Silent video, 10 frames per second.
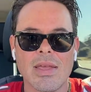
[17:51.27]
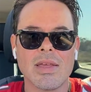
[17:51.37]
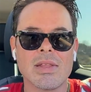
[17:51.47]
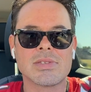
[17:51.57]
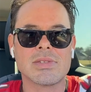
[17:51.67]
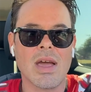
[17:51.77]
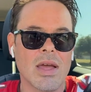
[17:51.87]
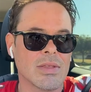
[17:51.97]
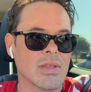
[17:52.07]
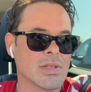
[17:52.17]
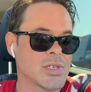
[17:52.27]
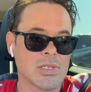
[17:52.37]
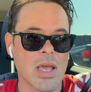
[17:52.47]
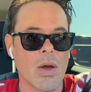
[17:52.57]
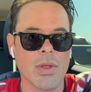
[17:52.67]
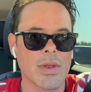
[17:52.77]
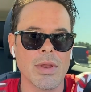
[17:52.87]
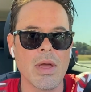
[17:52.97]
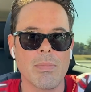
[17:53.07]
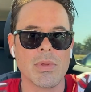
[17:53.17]
And it's not, that's just how it
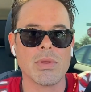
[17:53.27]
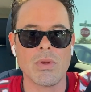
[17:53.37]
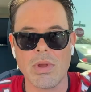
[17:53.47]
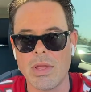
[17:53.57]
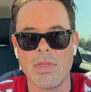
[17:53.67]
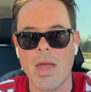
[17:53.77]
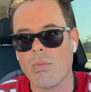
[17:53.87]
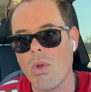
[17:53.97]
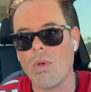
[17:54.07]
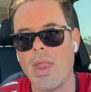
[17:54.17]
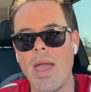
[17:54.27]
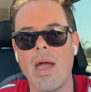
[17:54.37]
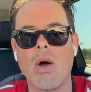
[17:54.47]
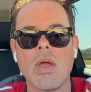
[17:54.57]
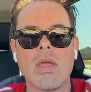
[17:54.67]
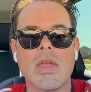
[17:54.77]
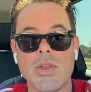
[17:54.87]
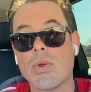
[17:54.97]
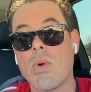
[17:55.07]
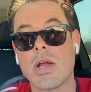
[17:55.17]
ended up. And you're in that role now, and
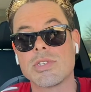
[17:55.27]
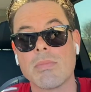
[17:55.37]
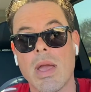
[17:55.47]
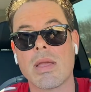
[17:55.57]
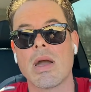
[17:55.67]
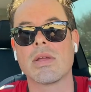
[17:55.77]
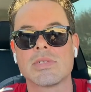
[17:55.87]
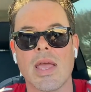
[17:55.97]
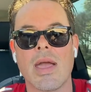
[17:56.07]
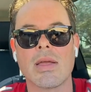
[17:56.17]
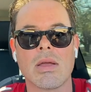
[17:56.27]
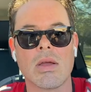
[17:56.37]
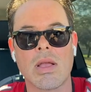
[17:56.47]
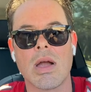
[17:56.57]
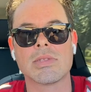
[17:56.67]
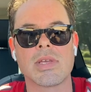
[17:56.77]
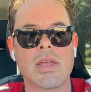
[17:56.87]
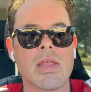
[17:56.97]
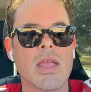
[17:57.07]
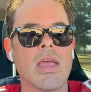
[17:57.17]
you're watching my contact or
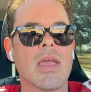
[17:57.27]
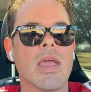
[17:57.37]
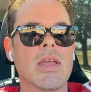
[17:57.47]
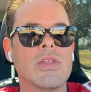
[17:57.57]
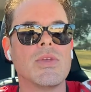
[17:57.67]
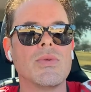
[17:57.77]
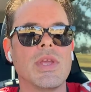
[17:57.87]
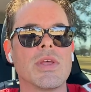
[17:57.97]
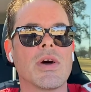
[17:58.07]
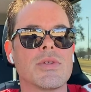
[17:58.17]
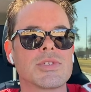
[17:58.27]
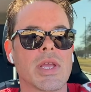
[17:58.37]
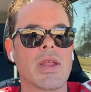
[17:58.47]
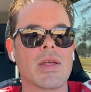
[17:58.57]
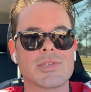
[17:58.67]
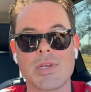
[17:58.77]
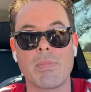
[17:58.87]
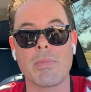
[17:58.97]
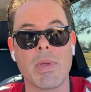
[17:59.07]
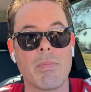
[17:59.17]
content, and you need to understand how to
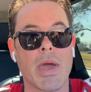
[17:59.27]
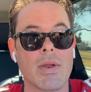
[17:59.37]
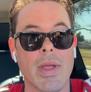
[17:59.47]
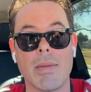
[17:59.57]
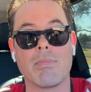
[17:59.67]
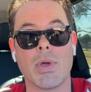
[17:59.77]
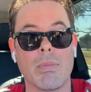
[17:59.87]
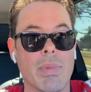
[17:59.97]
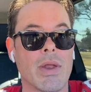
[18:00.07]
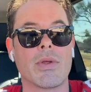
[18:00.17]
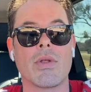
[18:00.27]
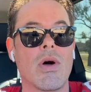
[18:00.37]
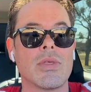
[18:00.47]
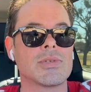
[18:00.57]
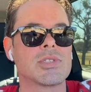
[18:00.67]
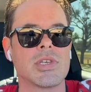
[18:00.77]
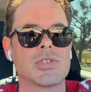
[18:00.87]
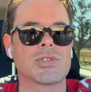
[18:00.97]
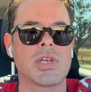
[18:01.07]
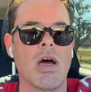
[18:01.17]
supplement better and build better and all those
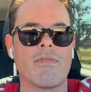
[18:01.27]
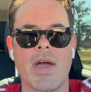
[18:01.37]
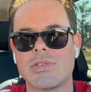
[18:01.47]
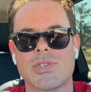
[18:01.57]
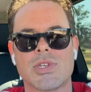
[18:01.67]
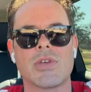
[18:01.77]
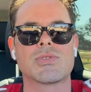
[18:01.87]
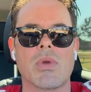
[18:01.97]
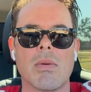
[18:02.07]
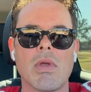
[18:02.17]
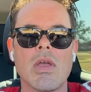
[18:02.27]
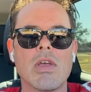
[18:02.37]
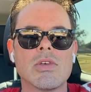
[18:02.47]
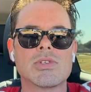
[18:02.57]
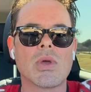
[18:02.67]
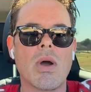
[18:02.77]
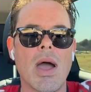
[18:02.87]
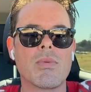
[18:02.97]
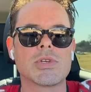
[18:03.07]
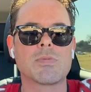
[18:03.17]
things yourself a sales rep. So
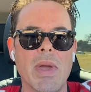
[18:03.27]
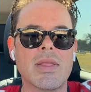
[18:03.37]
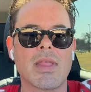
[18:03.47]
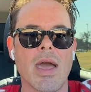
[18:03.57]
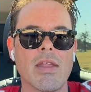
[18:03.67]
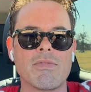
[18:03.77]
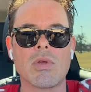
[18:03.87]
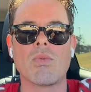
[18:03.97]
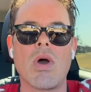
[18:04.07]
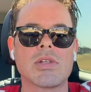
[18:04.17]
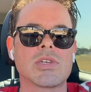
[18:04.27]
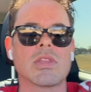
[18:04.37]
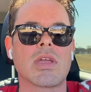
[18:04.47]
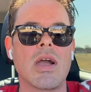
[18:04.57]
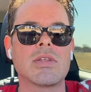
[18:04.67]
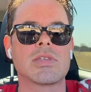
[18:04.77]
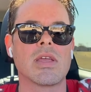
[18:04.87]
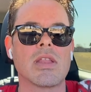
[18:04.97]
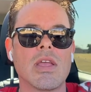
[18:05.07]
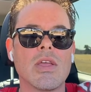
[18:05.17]
I respect that. If you're watching the
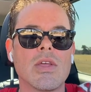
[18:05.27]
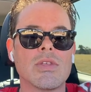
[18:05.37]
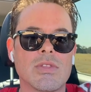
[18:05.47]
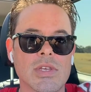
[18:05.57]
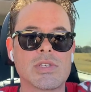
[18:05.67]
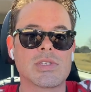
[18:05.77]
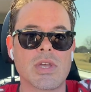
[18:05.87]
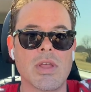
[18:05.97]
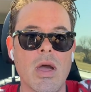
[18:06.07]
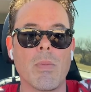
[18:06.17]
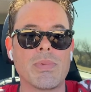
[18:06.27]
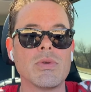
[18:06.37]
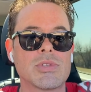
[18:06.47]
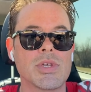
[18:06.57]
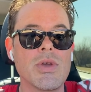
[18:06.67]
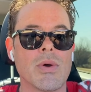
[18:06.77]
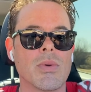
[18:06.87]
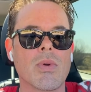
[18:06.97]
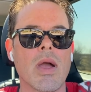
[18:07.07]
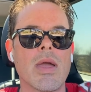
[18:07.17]
content, this is going to help you too,
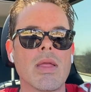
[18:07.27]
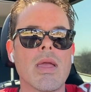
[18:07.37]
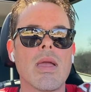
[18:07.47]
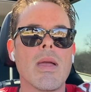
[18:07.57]
right?